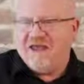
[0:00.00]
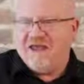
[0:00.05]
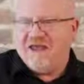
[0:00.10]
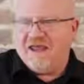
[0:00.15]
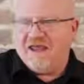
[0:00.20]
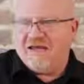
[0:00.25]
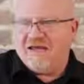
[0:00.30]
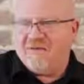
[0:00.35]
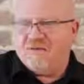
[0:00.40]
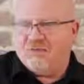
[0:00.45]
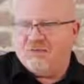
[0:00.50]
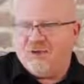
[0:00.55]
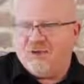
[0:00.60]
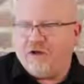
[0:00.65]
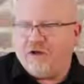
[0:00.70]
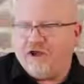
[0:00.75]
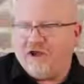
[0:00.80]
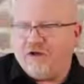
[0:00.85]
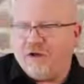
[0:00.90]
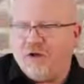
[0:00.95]
it brought
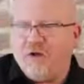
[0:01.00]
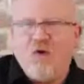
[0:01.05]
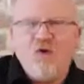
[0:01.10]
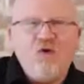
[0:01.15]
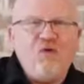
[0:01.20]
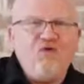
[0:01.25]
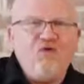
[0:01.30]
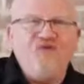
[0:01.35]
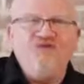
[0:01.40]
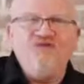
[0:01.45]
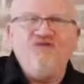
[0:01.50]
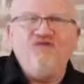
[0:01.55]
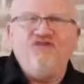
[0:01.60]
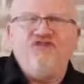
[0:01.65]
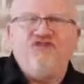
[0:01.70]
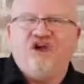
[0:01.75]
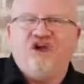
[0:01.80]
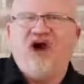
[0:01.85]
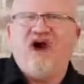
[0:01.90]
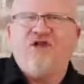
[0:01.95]
out a whole new
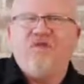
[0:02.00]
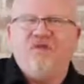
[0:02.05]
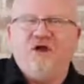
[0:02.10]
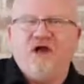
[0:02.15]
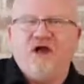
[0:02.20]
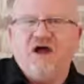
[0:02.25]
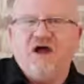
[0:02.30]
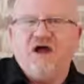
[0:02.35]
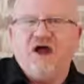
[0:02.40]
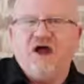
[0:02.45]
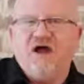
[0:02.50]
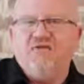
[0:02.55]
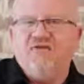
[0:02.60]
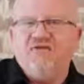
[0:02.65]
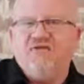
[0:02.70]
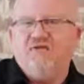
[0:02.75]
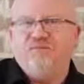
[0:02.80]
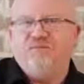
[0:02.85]
genre of